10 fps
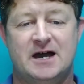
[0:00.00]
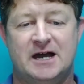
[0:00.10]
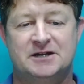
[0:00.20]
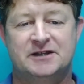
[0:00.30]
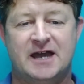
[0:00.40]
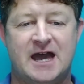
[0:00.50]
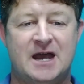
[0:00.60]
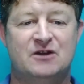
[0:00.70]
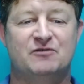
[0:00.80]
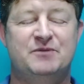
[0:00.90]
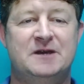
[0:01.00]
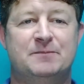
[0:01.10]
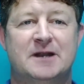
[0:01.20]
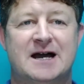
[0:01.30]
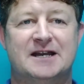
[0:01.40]
under the hand of
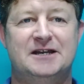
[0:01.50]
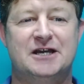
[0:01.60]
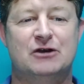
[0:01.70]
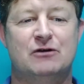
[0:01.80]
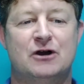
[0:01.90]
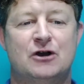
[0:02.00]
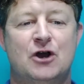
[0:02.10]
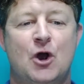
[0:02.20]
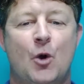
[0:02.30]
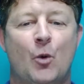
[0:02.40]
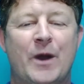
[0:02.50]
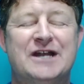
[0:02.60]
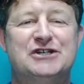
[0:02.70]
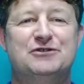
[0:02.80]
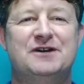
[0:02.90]
people like Nero
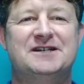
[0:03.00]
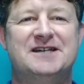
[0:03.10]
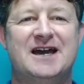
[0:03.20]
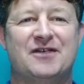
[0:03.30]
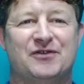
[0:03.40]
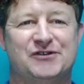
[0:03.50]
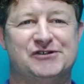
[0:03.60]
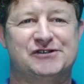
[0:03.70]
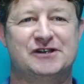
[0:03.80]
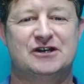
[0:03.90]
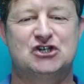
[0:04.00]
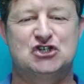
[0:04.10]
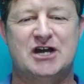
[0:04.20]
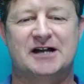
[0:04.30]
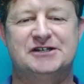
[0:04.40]
went to their deaths
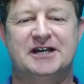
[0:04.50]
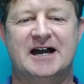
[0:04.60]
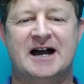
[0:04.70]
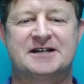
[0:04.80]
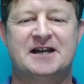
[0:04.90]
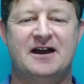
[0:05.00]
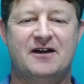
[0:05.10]
shouting out,